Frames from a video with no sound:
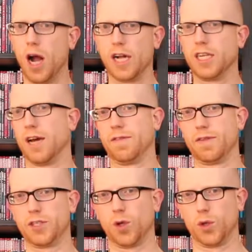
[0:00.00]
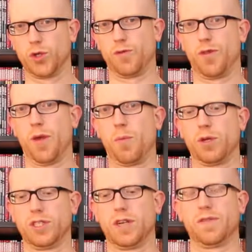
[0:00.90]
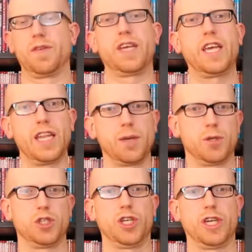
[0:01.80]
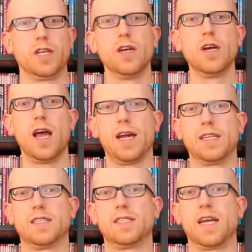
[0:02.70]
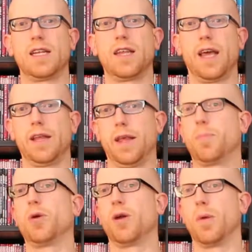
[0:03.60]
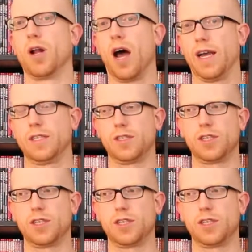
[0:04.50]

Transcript: enough of a soldier for them, wasn't enough of a killing machine, and instead they put him on ice